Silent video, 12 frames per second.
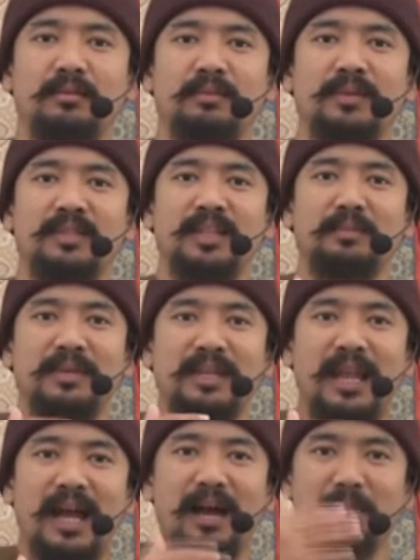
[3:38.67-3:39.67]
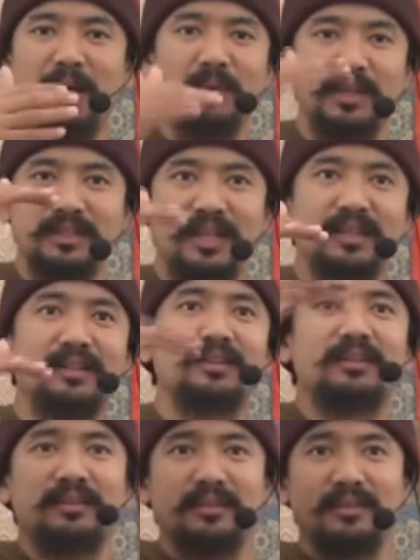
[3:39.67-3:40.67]
What does that mean? Lama, what is that?
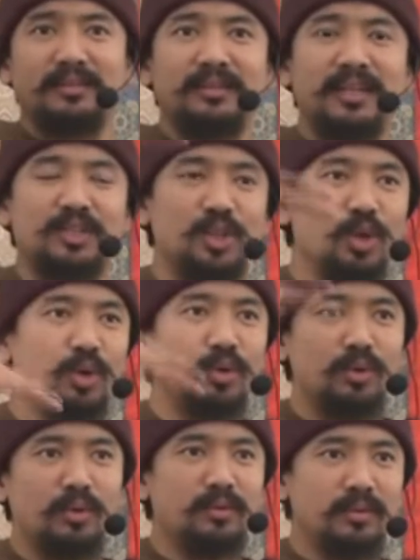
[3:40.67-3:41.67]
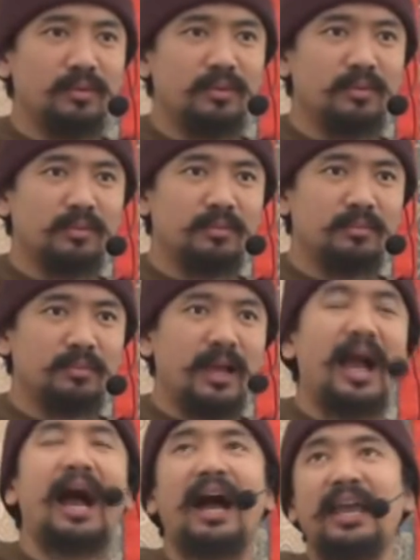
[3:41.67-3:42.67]
There's no
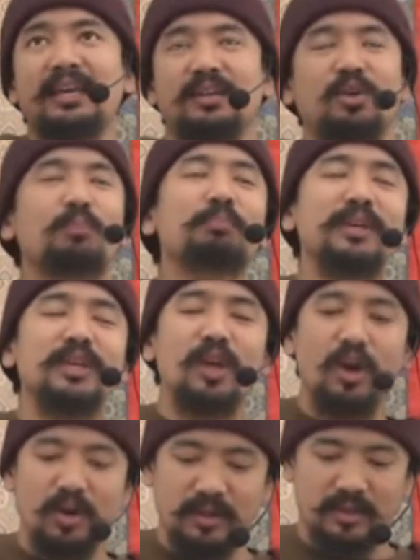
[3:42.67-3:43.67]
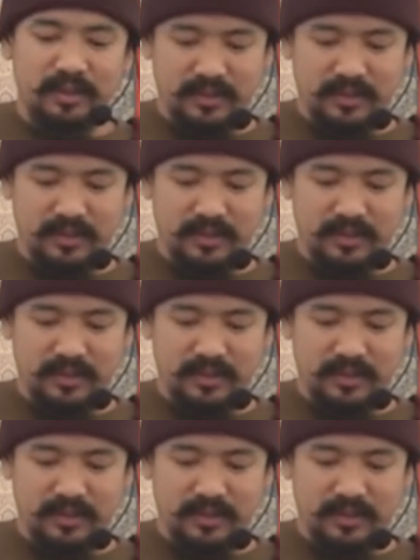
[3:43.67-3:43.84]
higher or beyond.